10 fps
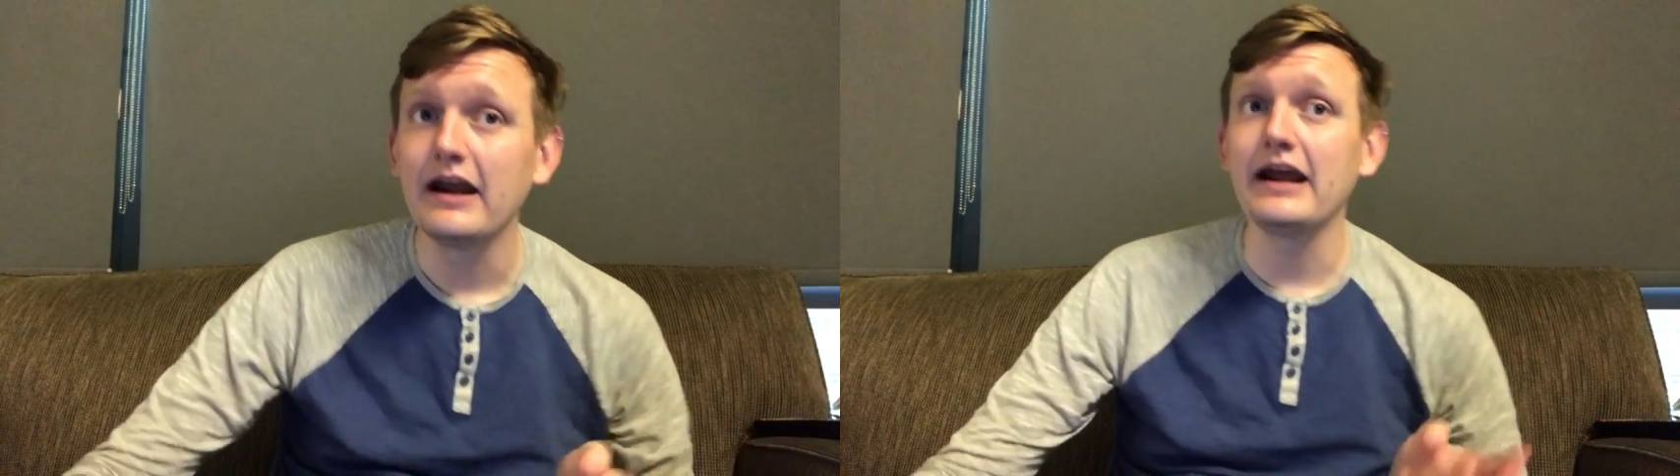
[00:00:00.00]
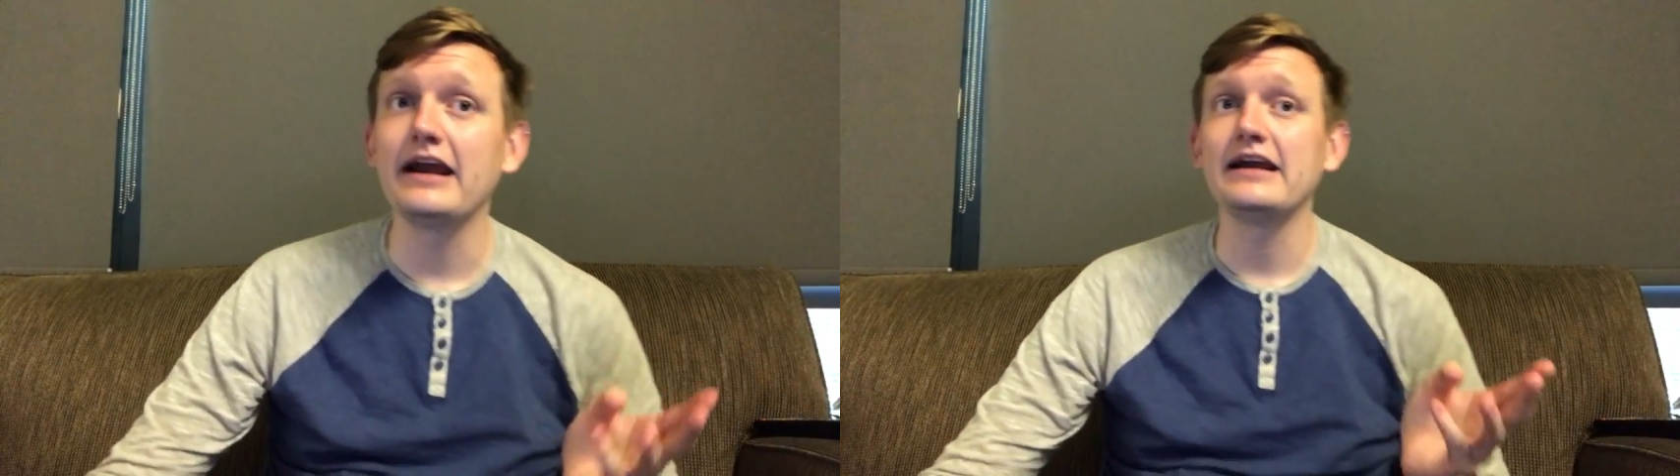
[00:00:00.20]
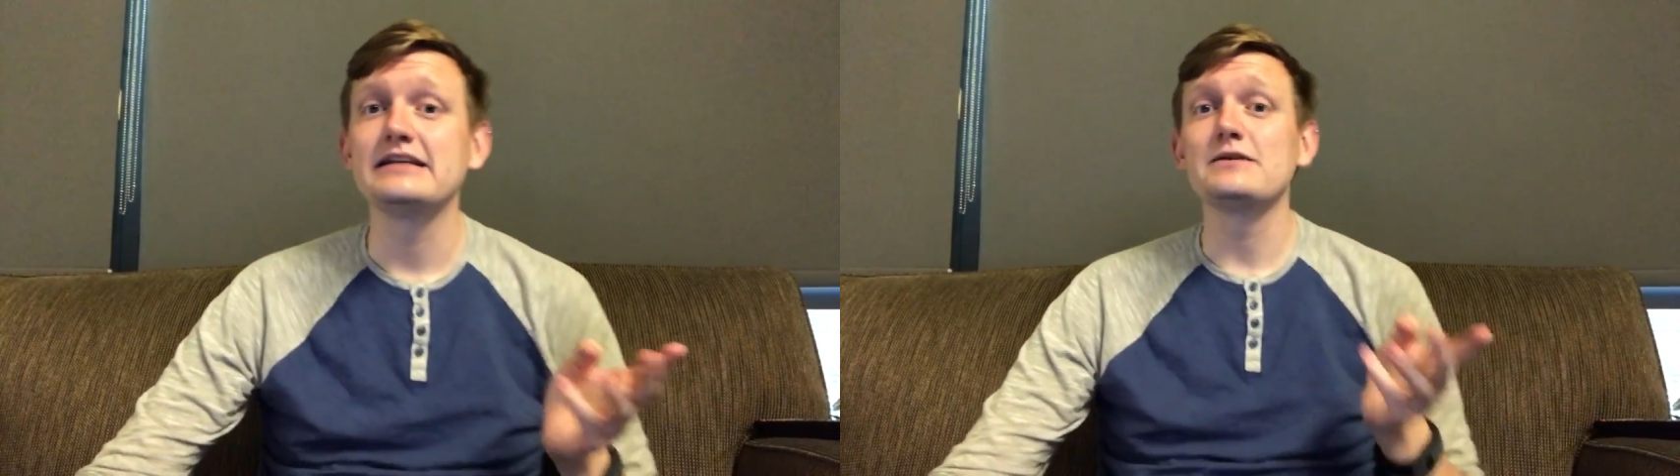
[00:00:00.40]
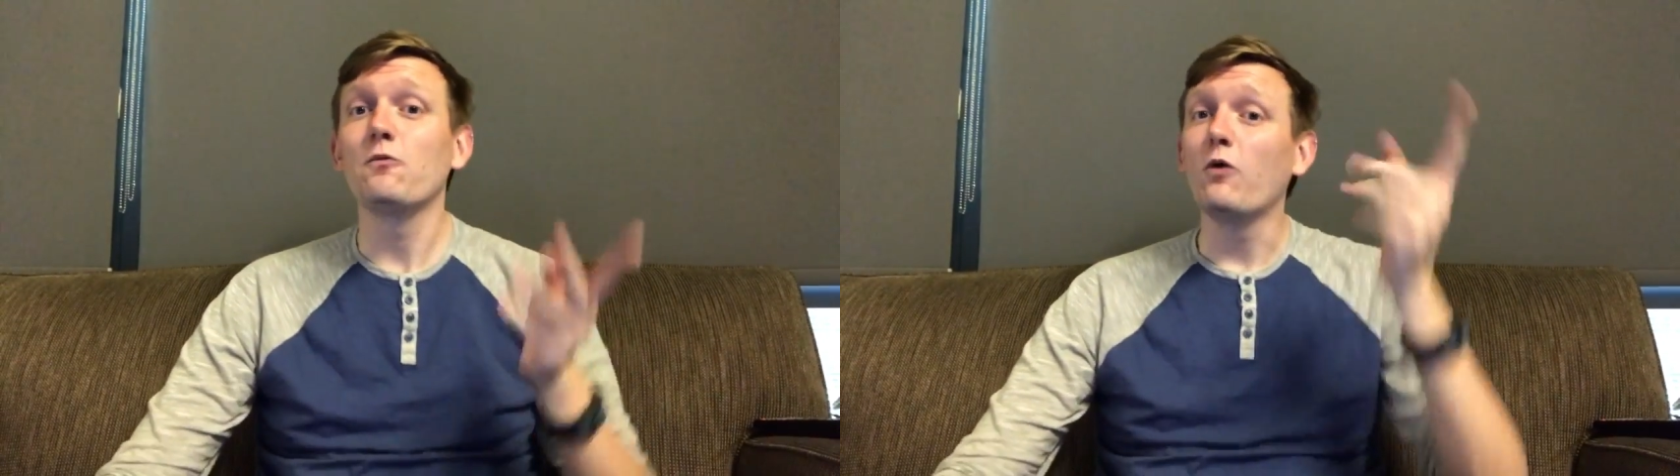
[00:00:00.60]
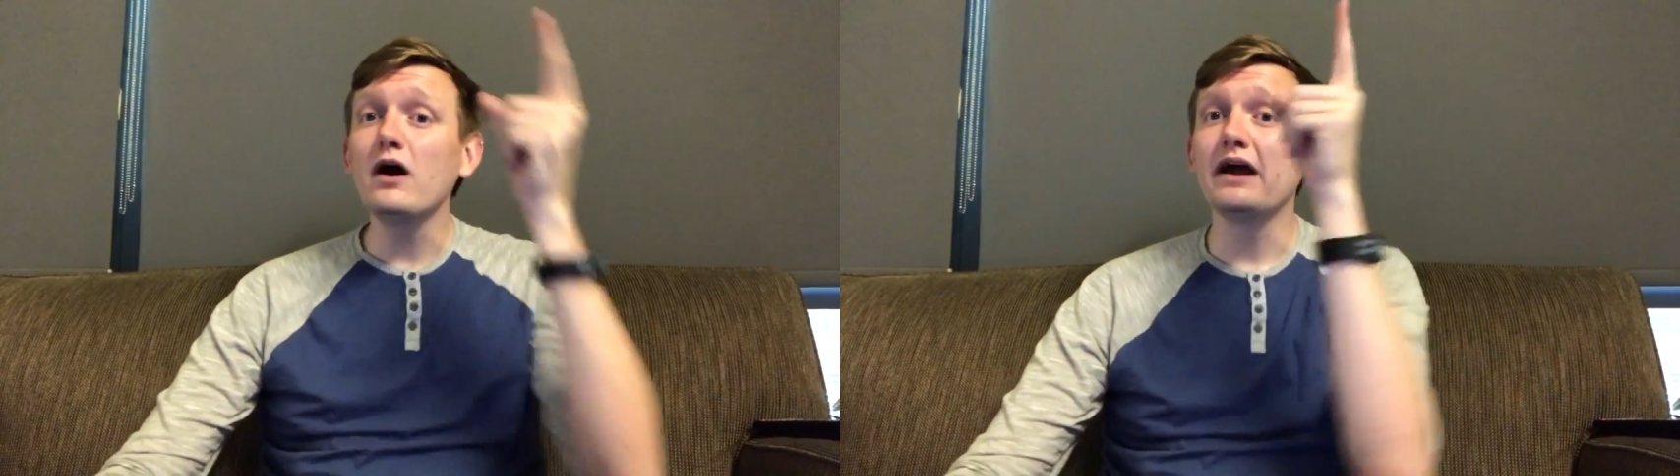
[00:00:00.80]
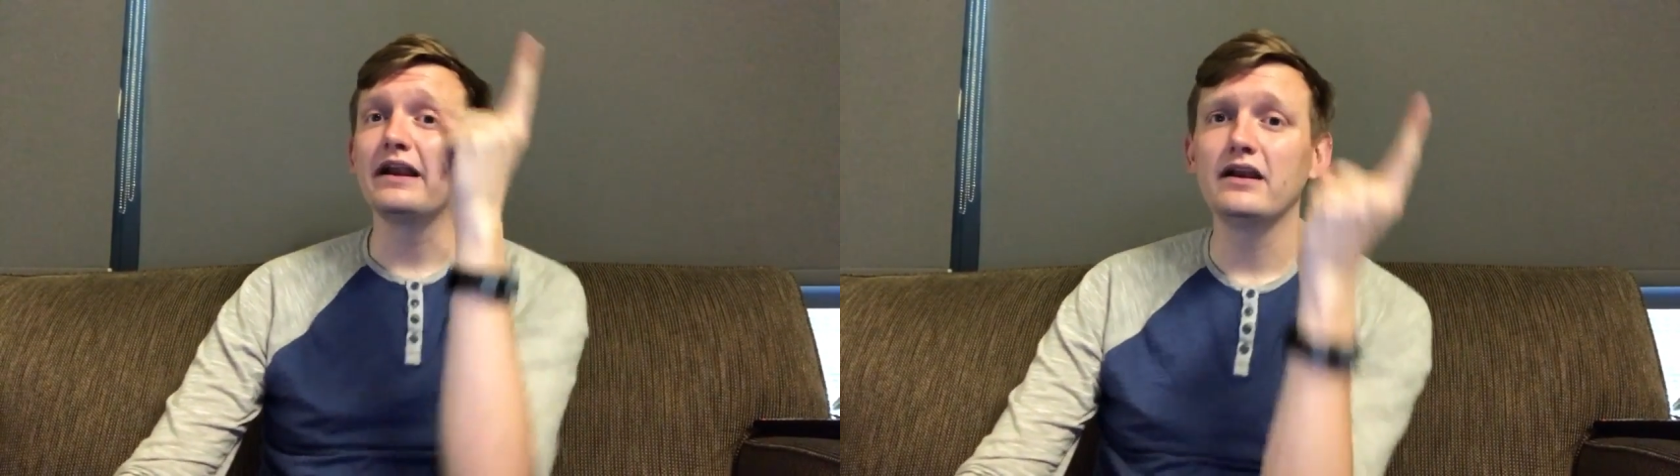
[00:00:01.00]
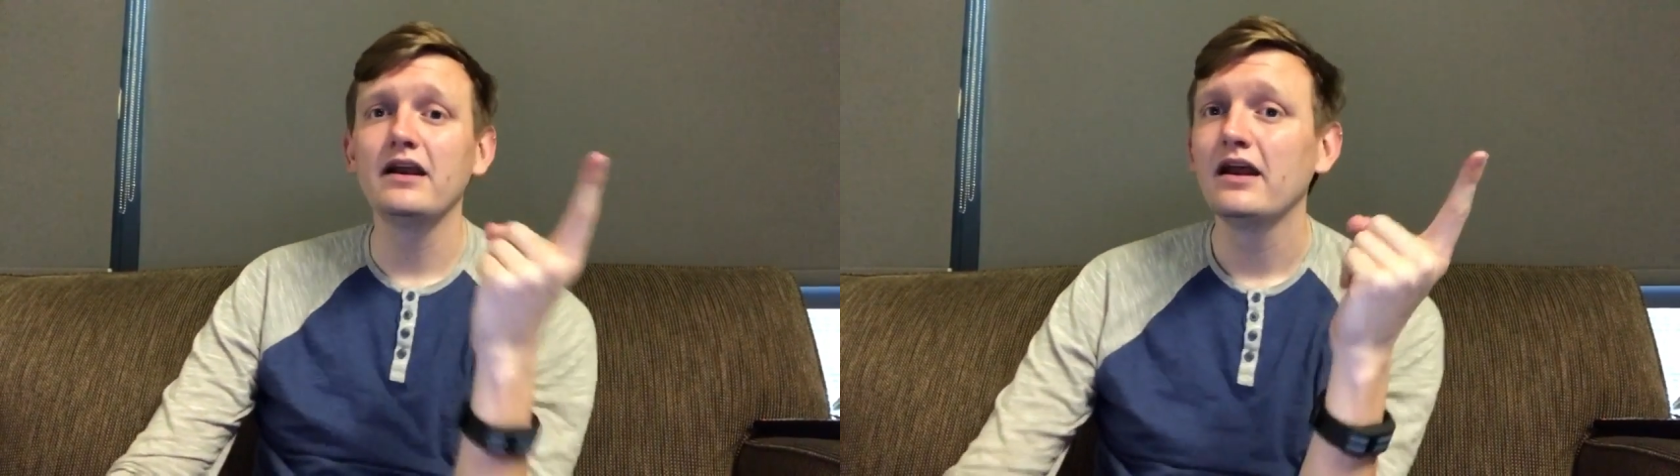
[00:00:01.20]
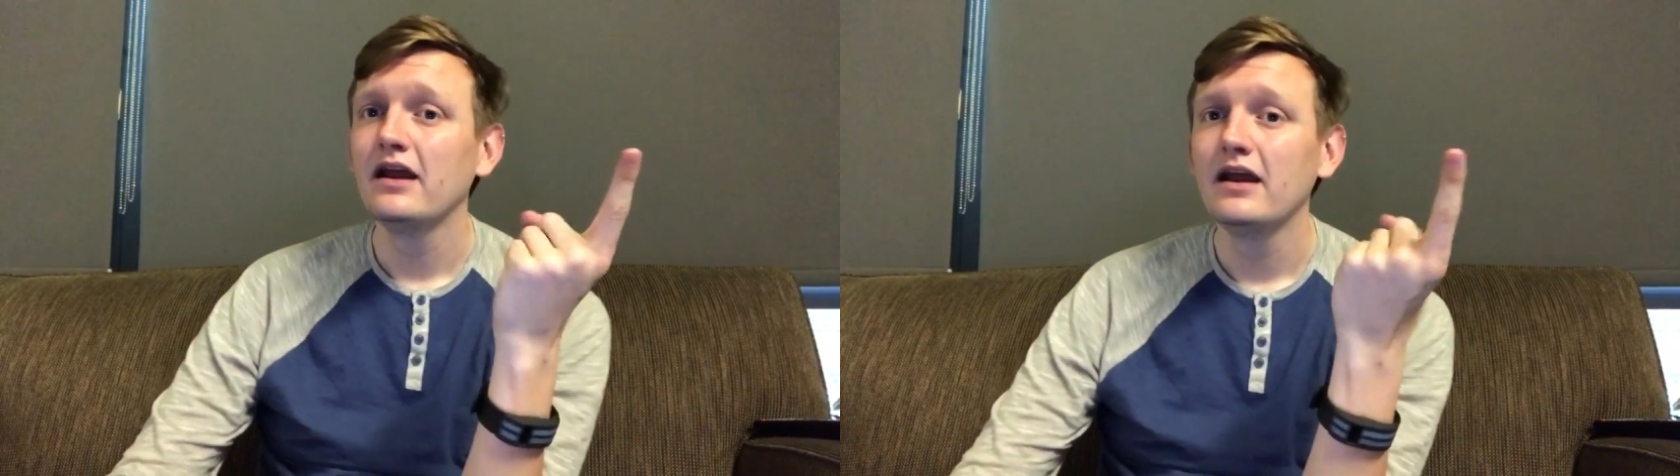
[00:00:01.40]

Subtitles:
is, one,